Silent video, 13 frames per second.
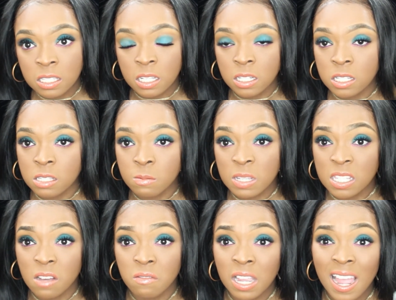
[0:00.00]
such as
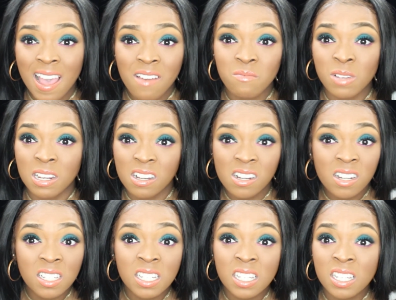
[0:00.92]
myself, like I've been
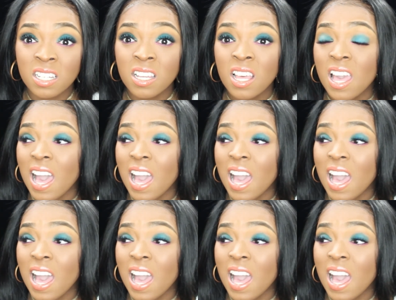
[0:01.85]
cooking,